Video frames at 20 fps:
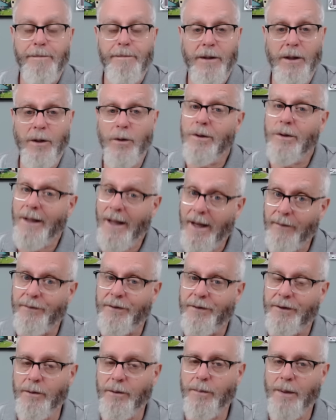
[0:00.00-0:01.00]
You
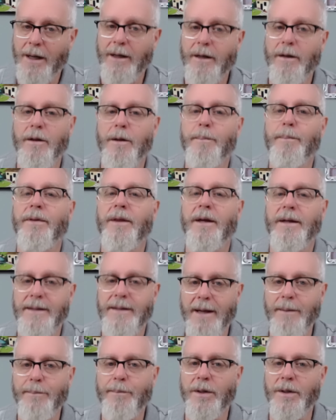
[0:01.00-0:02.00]
left your body, or the
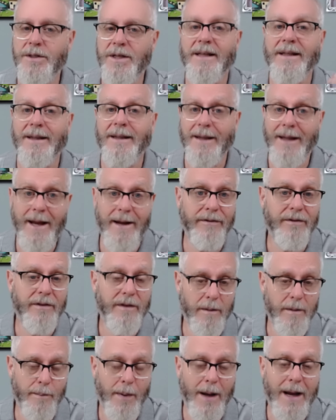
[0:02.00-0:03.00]
dead person left
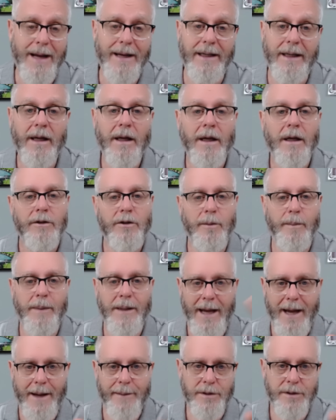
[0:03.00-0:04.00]
their body. To
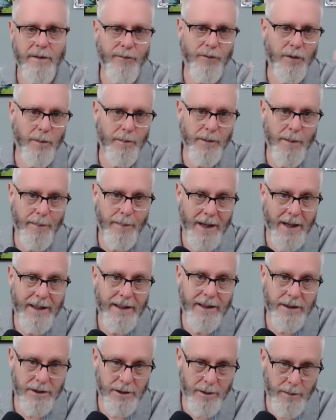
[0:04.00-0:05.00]
be absent from the
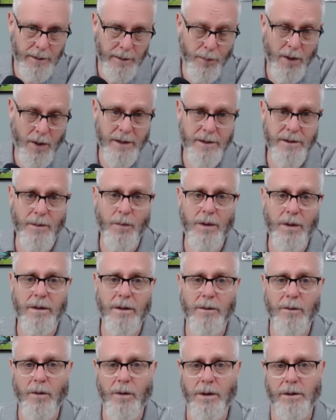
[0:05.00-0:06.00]
body is to be present with
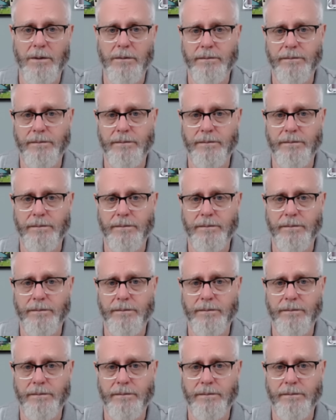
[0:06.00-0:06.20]
the Lord.